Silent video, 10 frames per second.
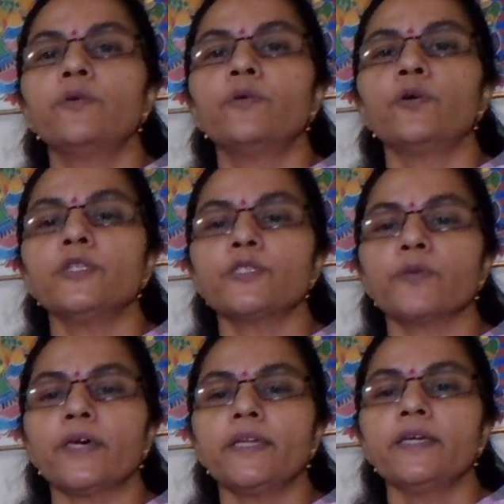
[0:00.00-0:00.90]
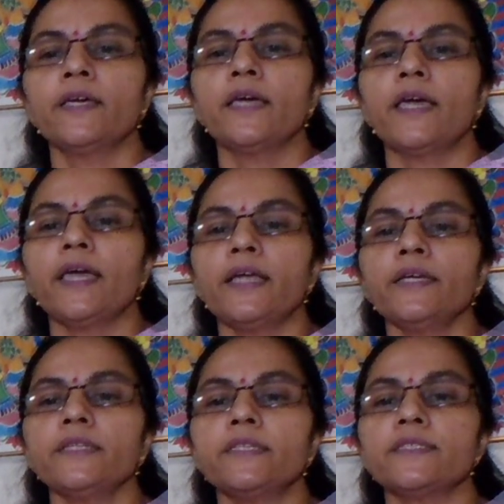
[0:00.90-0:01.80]
whole square,
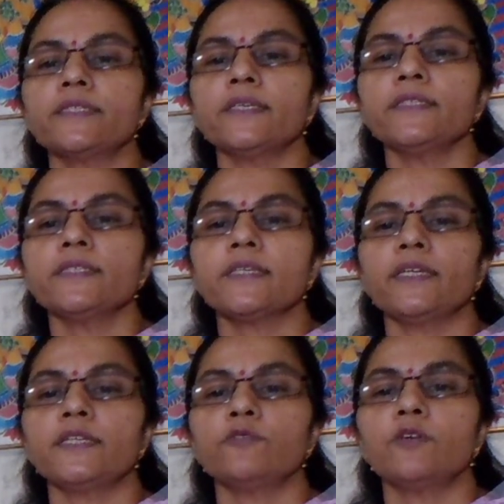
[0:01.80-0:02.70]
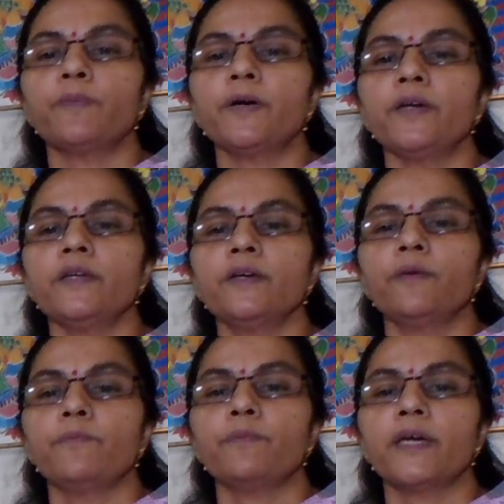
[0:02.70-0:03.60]
and this is e to the power
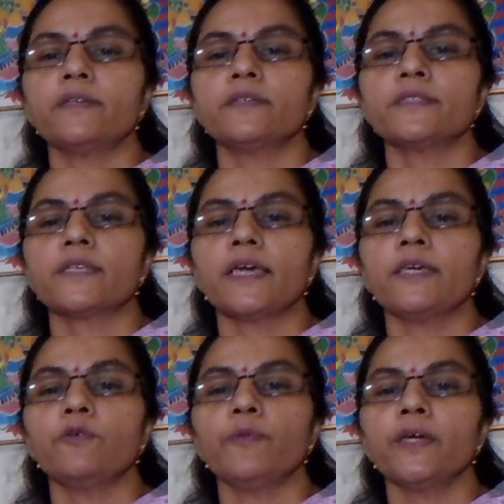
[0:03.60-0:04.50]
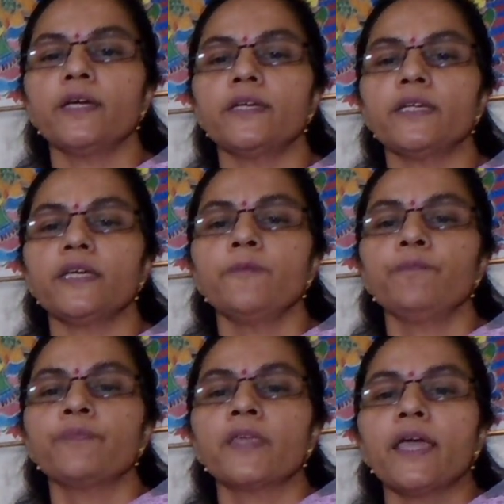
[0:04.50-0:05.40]
minus I omega t,
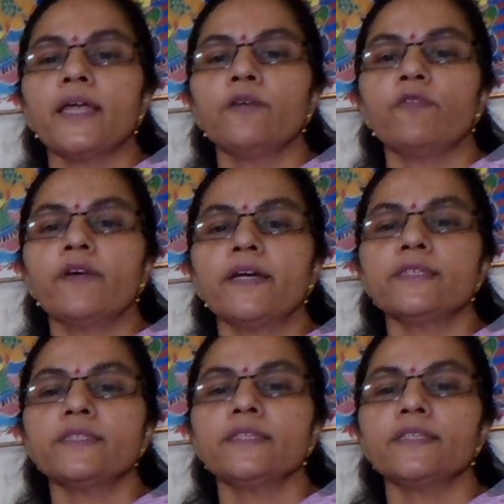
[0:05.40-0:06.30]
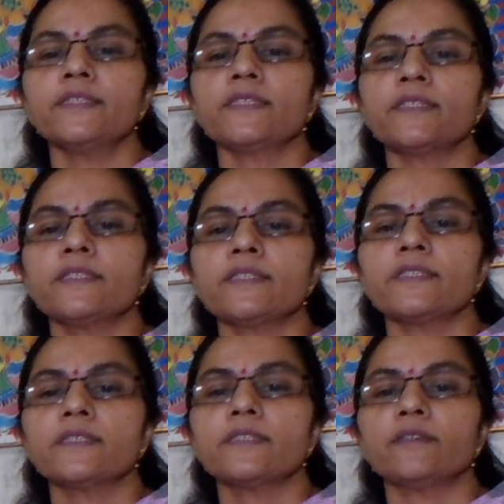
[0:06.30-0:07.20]
and what is this?
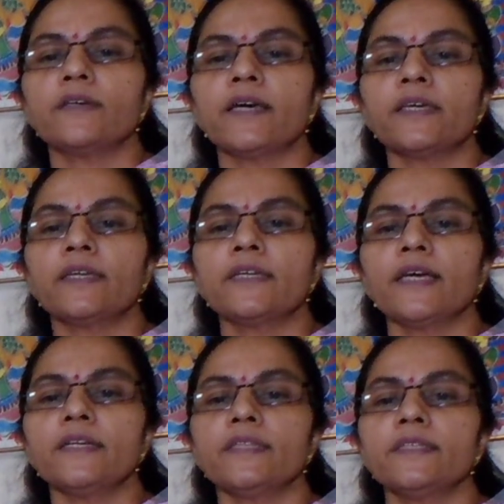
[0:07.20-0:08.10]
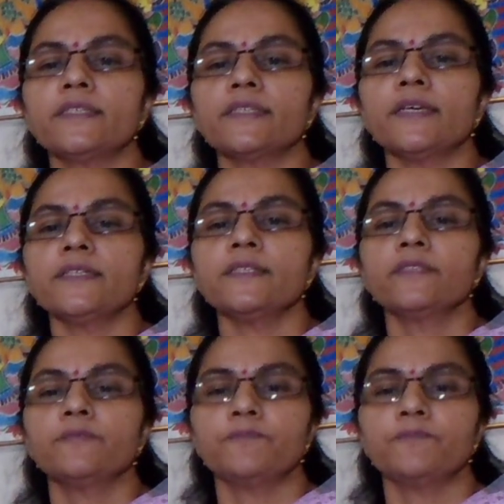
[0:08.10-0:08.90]
I can write this as